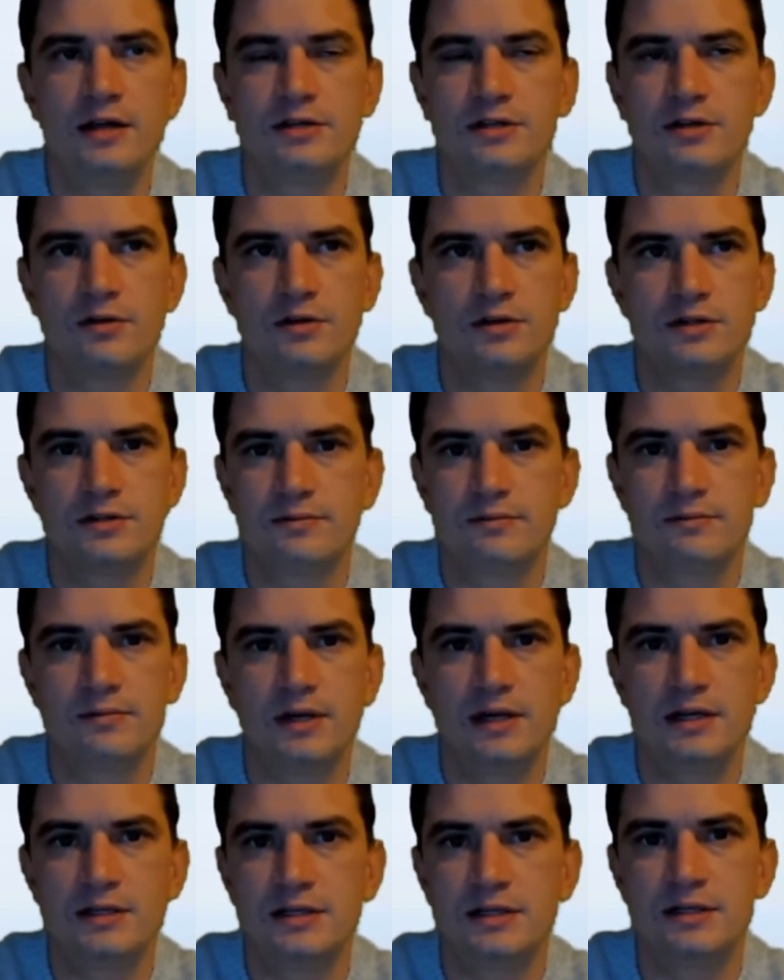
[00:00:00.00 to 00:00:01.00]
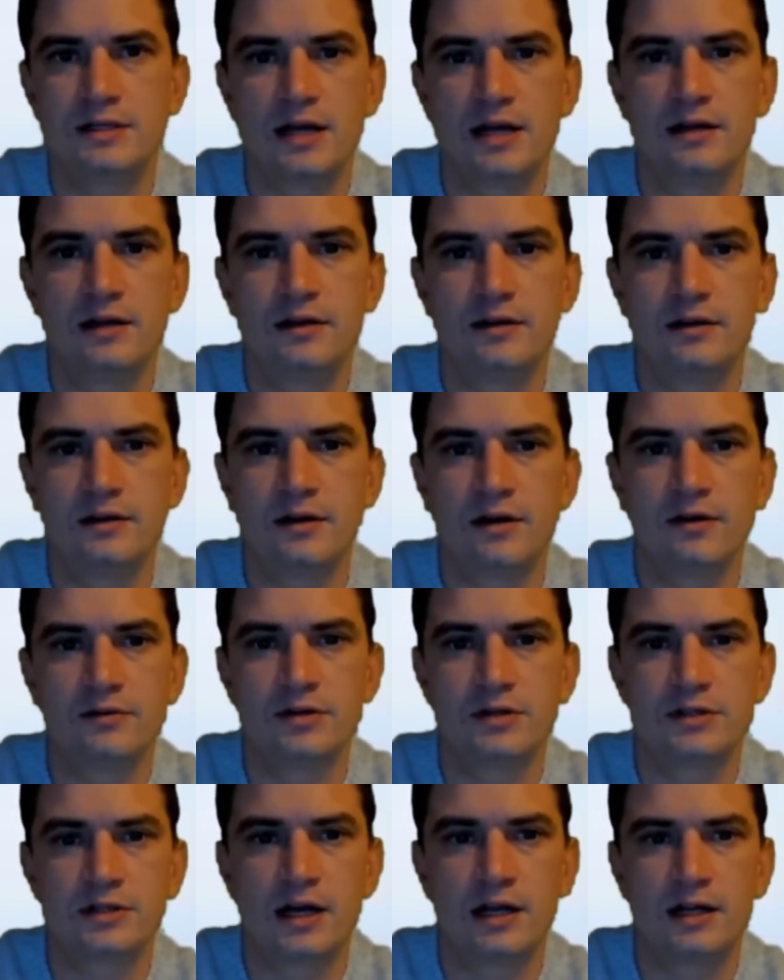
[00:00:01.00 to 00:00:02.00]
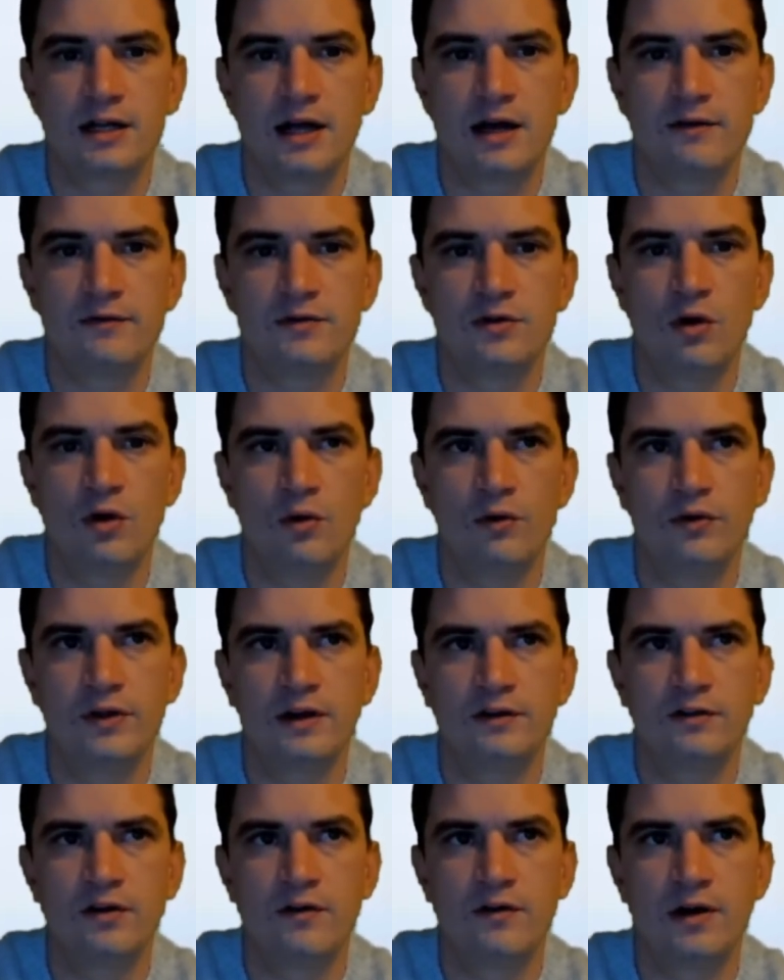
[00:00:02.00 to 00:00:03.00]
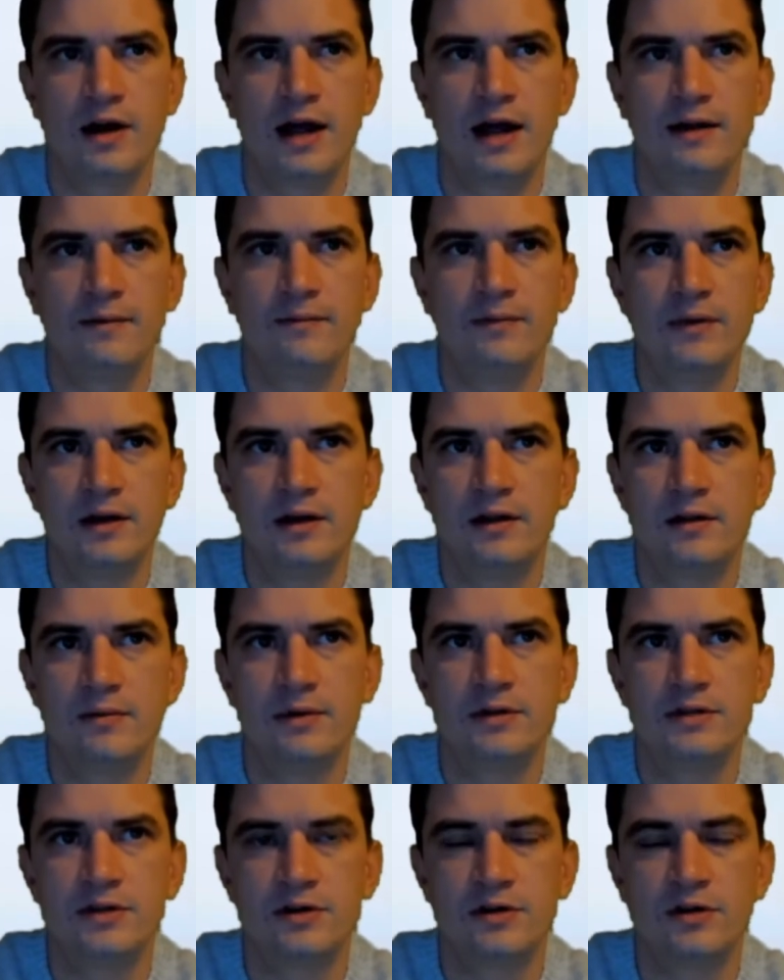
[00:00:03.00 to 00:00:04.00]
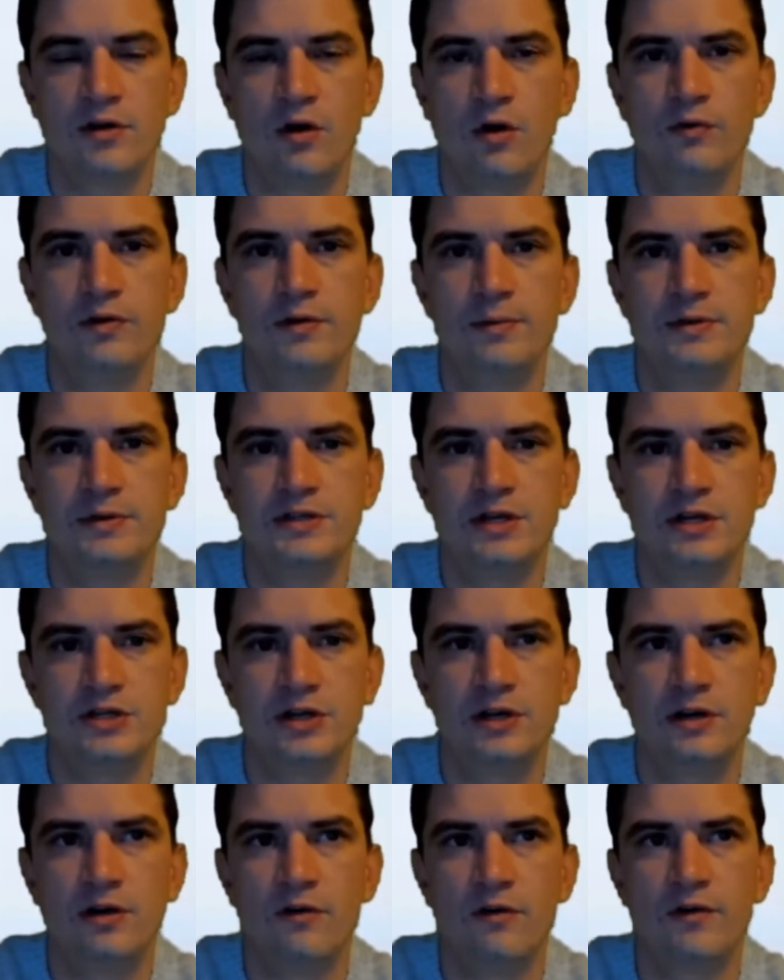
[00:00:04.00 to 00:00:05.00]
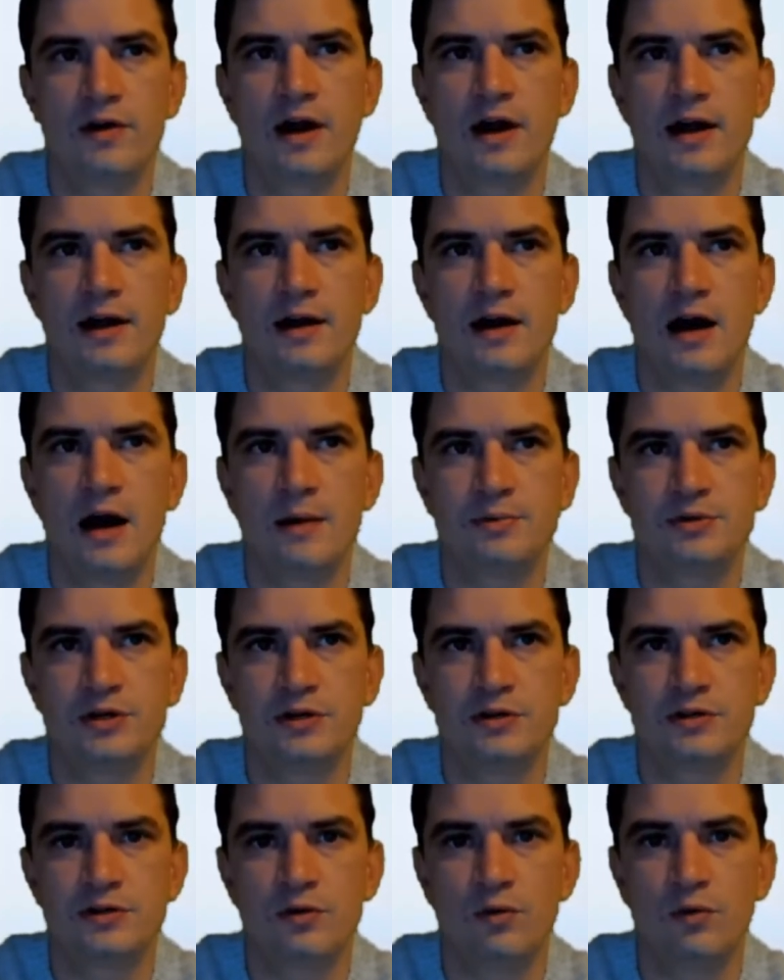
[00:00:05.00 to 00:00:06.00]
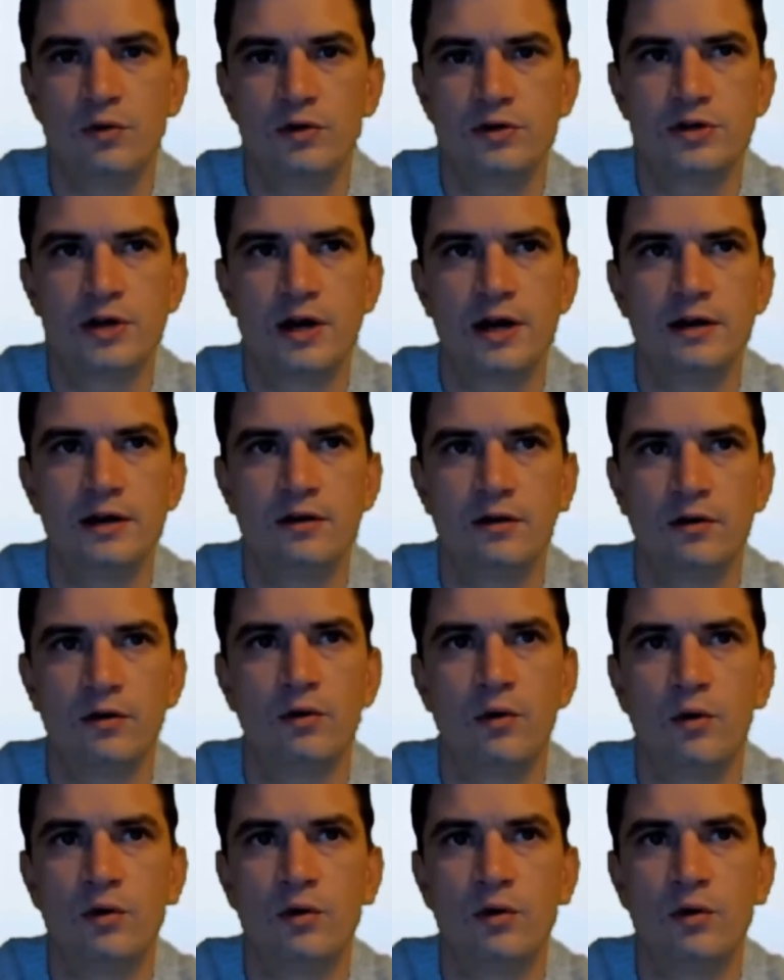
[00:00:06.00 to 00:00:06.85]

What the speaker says: So it's easy said, just like that. If you hold things overnight, it means that you're holding the position overnight, options or trade or